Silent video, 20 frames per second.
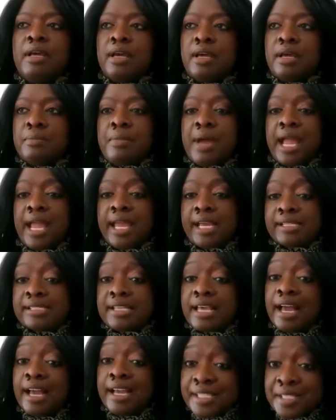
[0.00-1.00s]
My
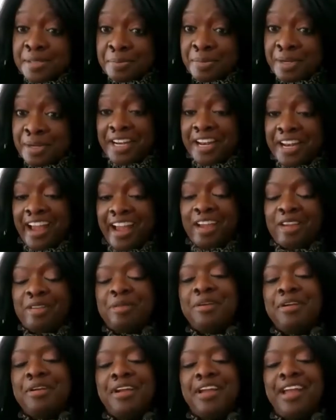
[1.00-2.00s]
ex-husband and
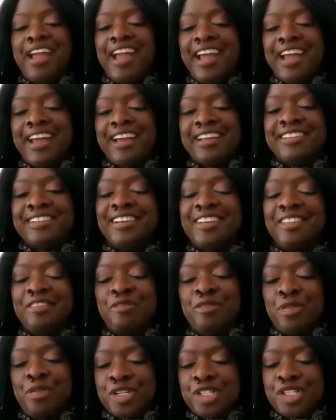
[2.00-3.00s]
I had
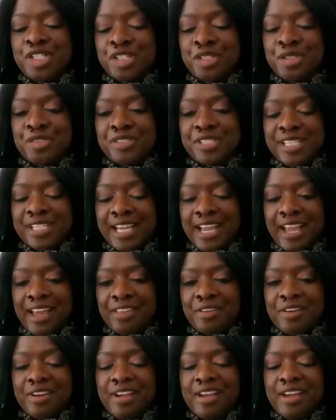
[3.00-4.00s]
4 children
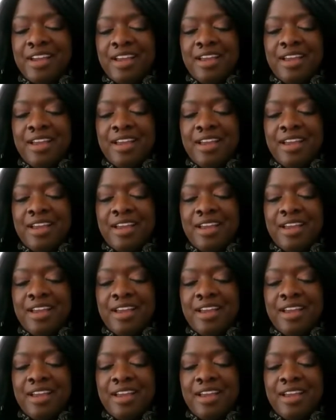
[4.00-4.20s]
together,